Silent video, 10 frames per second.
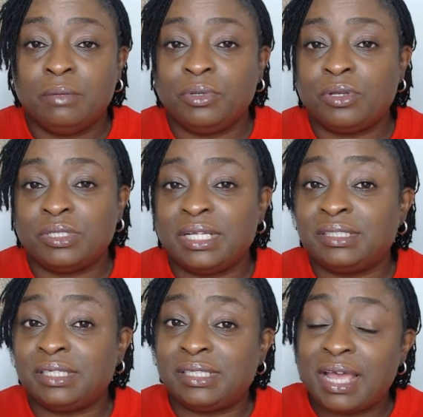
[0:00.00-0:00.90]
because
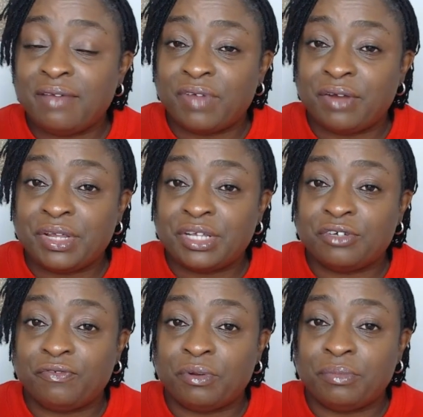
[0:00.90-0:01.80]
there's a slight
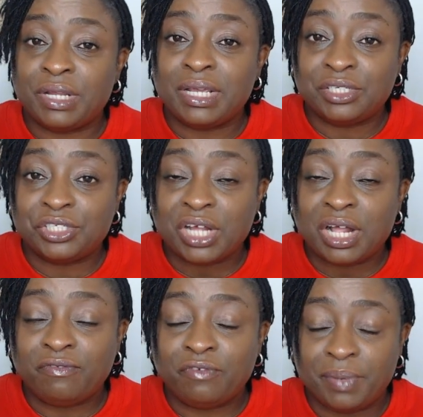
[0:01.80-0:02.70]
variation from the English
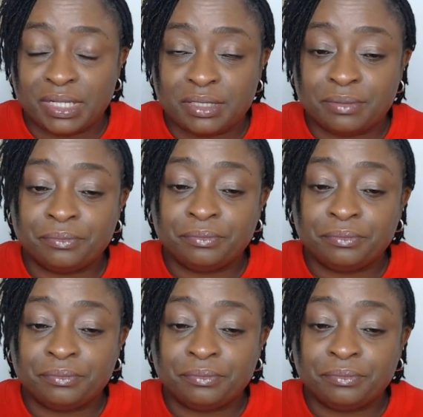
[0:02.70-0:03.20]
alphabet.